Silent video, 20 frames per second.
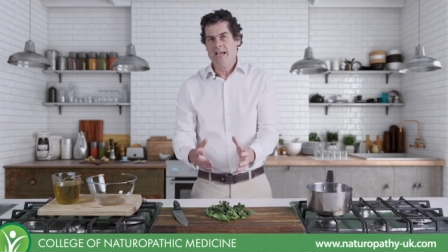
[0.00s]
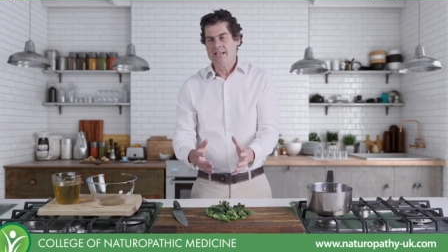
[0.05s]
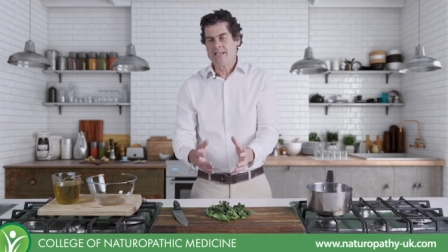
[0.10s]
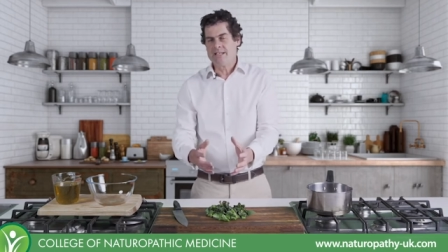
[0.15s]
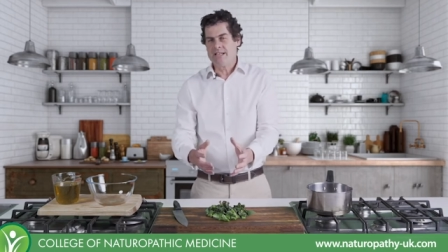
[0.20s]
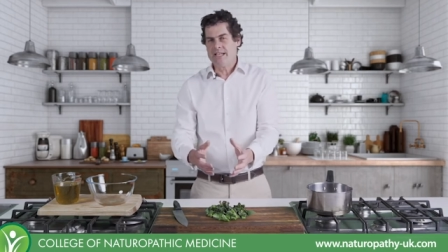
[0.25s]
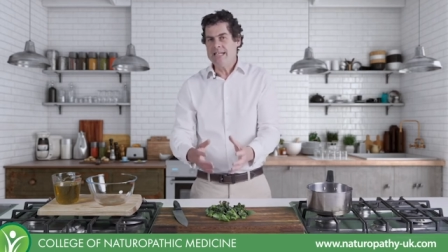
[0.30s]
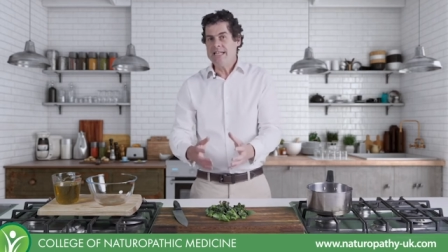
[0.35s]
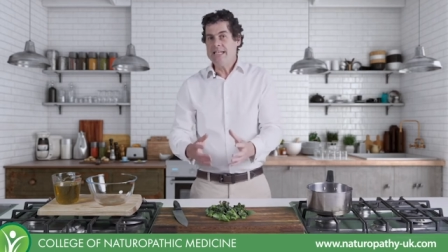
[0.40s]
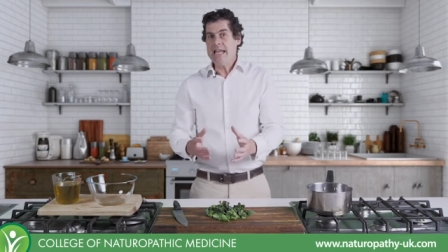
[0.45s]

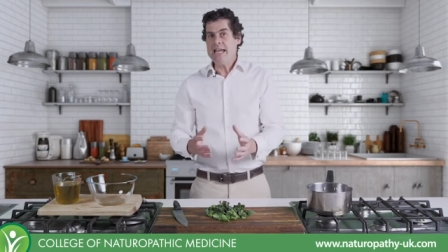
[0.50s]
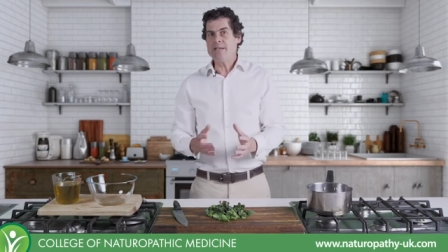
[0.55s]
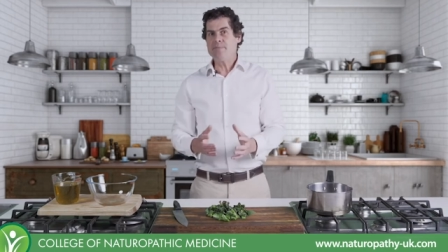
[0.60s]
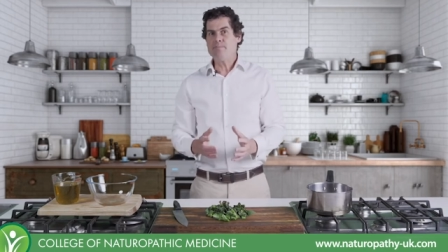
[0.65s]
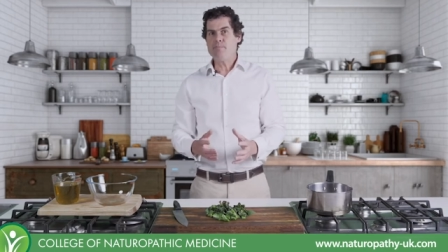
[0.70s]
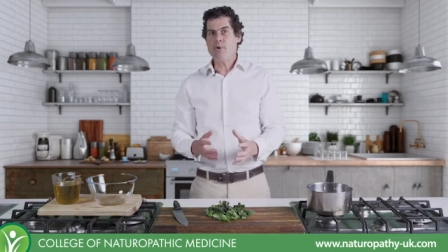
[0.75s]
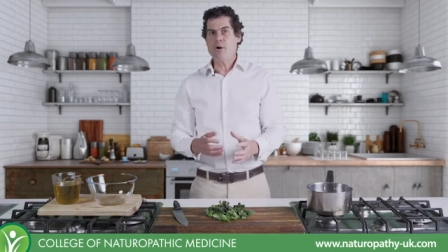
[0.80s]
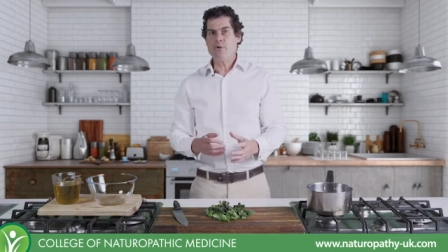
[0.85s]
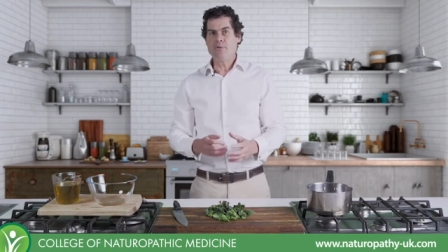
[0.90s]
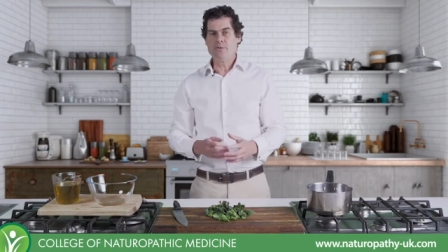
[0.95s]
to
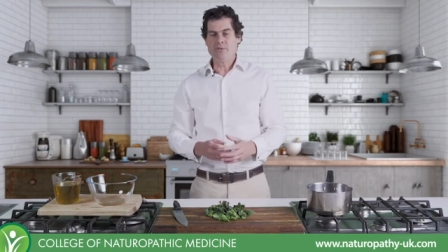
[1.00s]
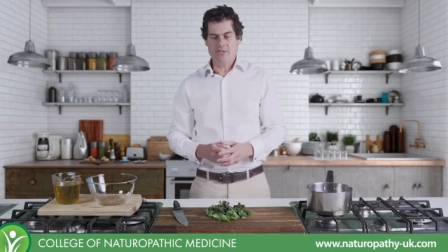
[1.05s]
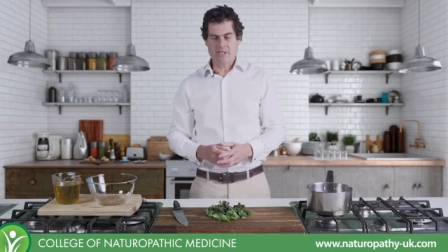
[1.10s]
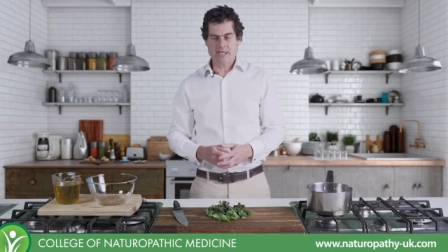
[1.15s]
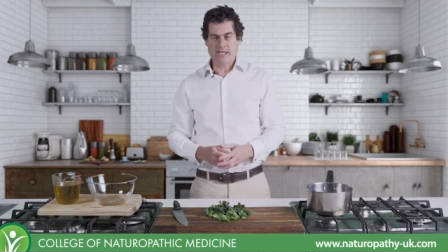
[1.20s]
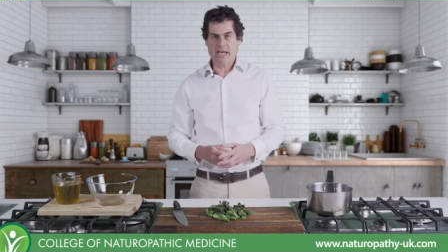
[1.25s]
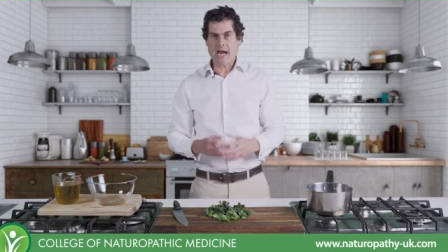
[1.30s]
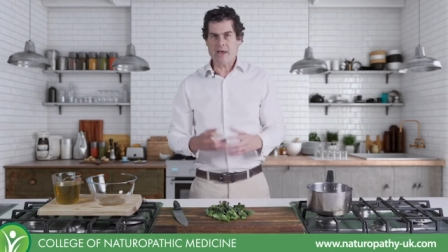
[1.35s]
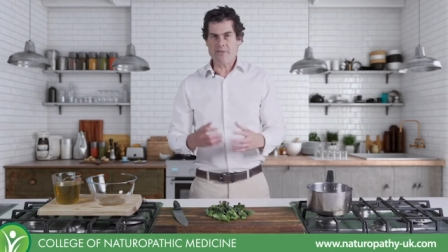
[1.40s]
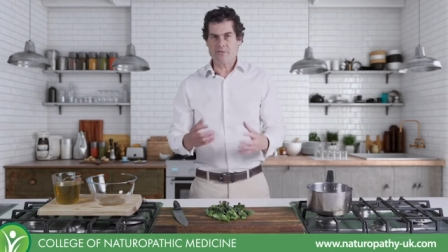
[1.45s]
knit bones
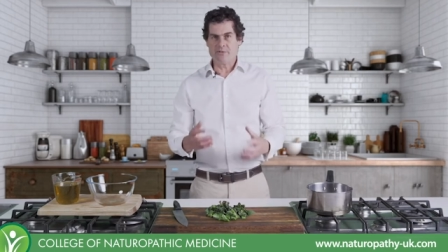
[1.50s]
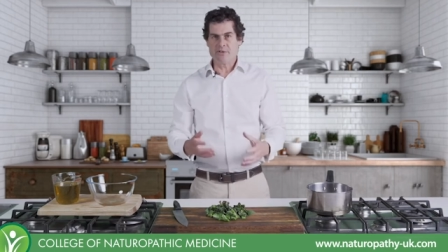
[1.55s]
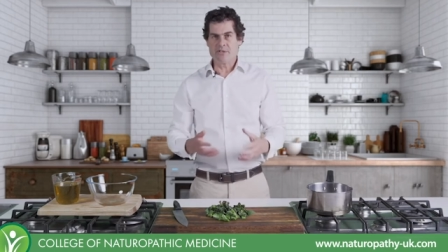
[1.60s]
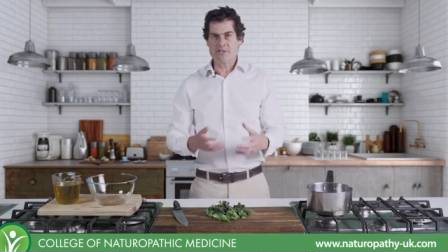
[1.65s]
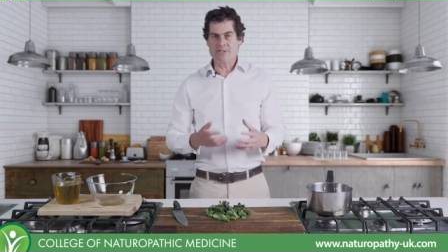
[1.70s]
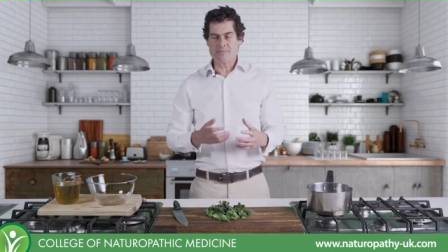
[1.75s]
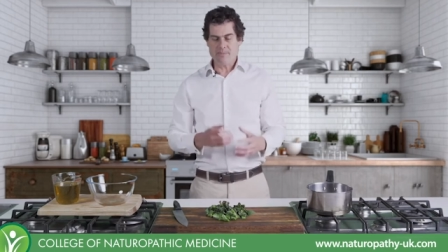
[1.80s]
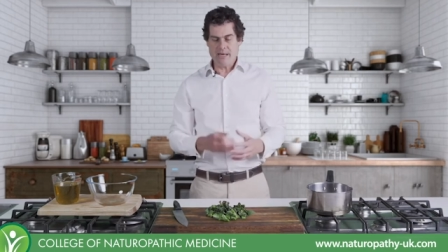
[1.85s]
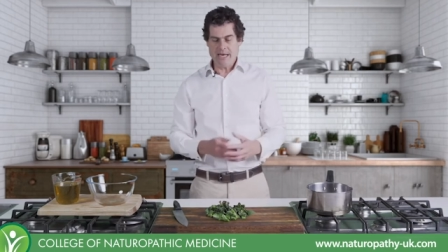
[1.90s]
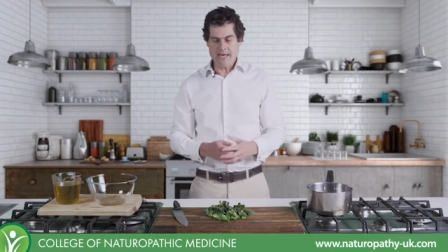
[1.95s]
together and
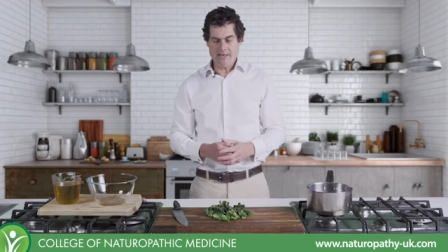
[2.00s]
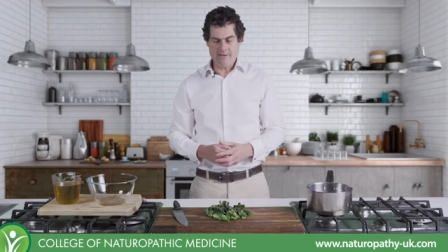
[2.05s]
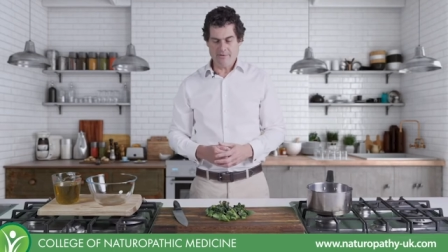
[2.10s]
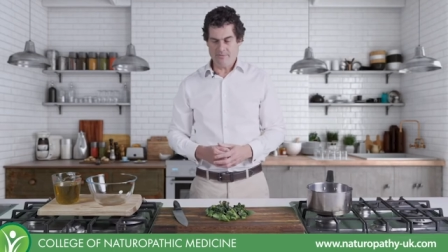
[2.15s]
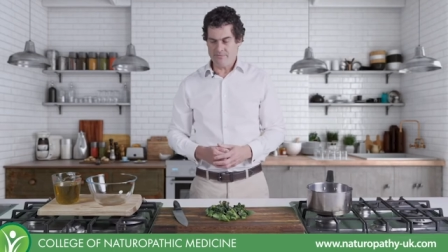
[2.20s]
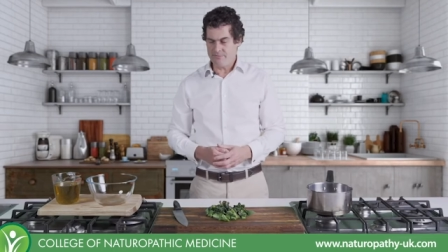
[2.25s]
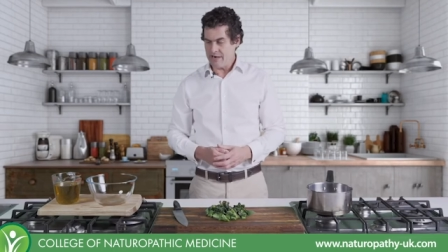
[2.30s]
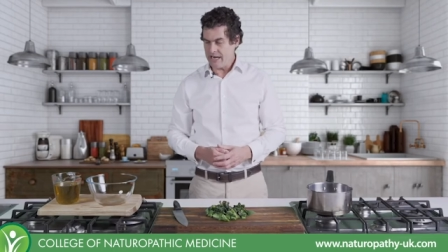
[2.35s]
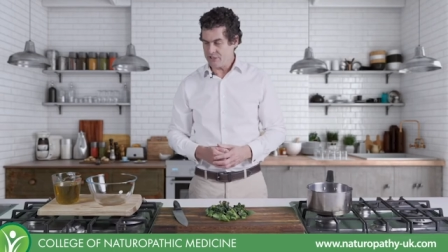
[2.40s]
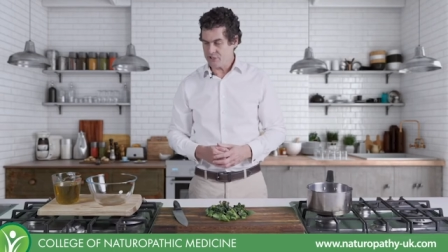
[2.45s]
speed the
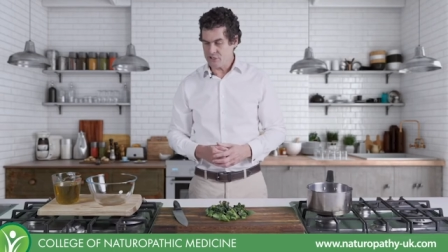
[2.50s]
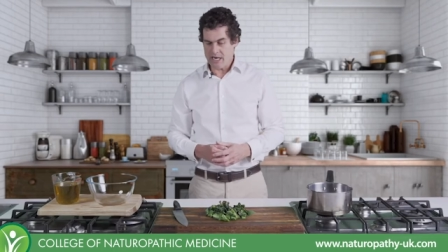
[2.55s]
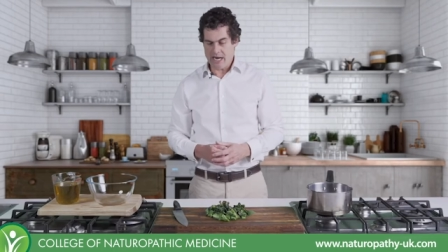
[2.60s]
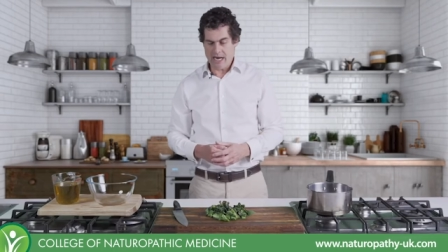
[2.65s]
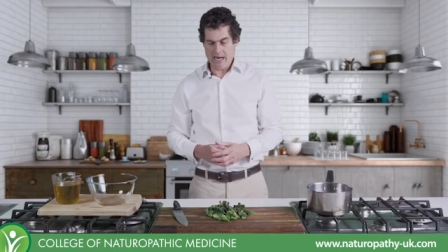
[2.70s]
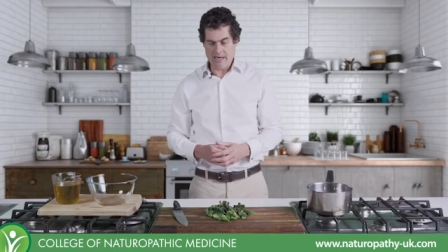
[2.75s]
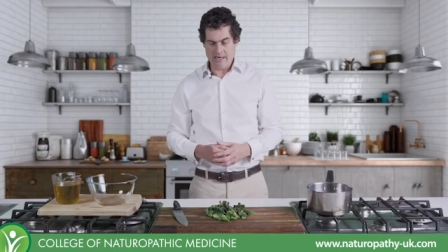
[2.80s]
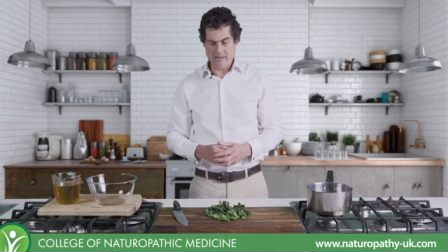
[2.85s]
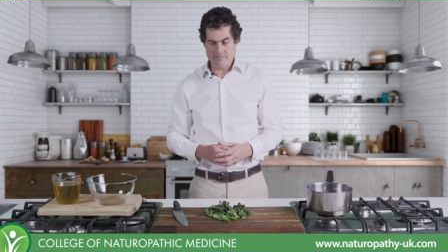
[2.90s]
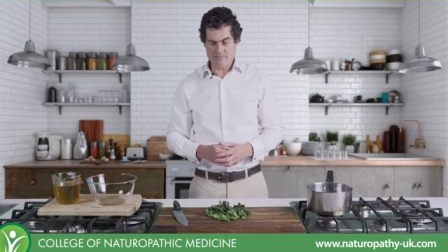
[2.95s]
fracture
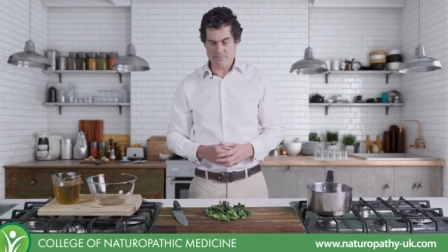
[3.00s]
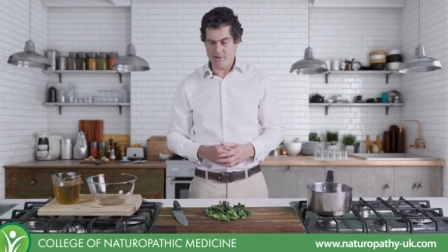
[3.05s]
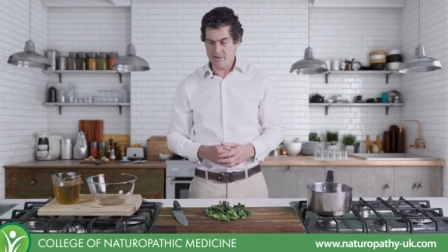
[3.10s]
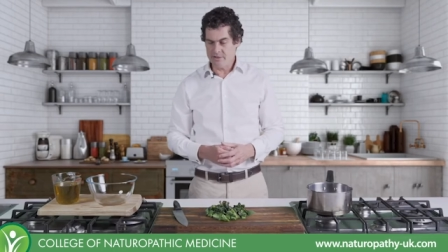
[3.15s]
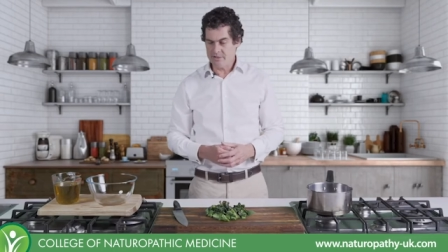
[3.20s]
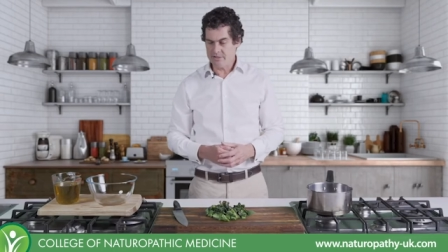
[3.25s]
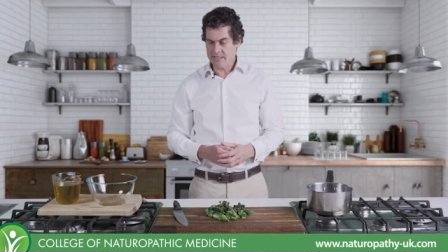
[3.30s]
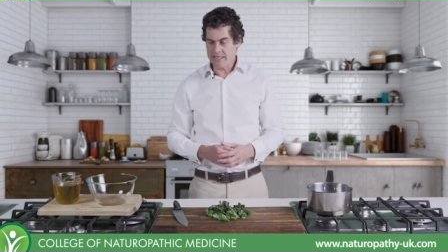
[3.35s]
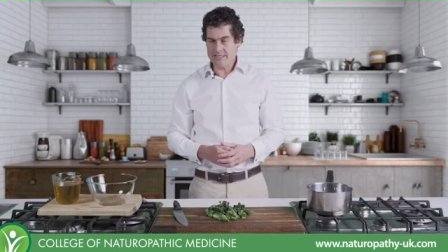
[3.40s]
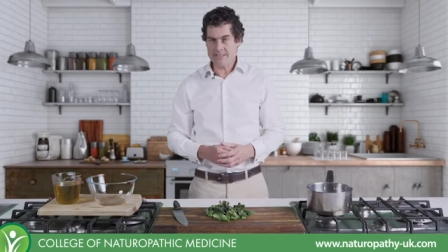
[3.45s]
healing
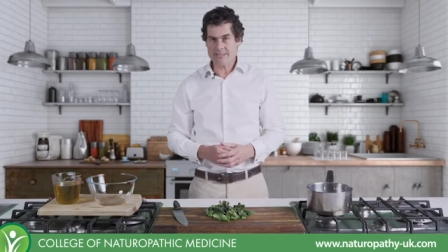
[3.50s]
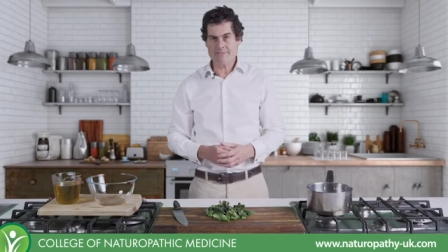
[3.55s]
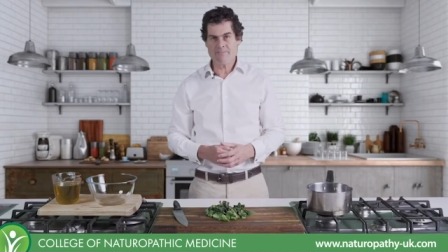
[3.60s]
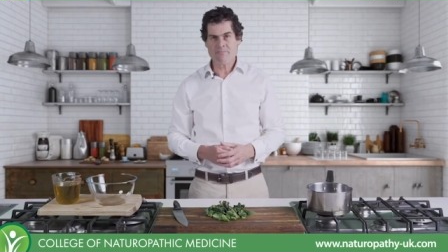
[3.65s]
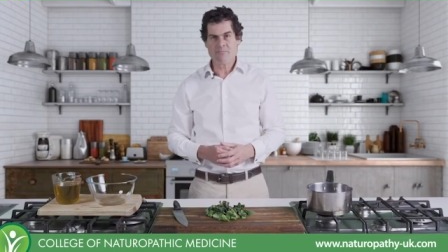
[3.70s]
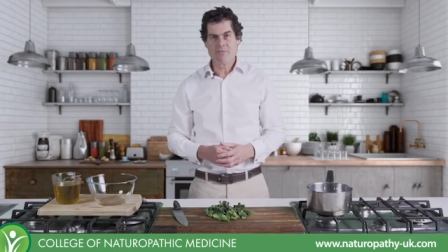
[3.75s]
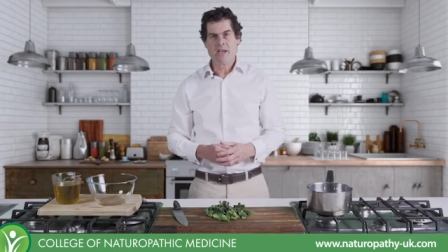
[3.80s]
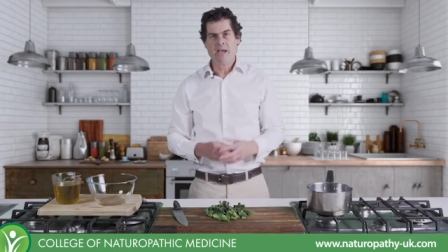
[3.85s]
process.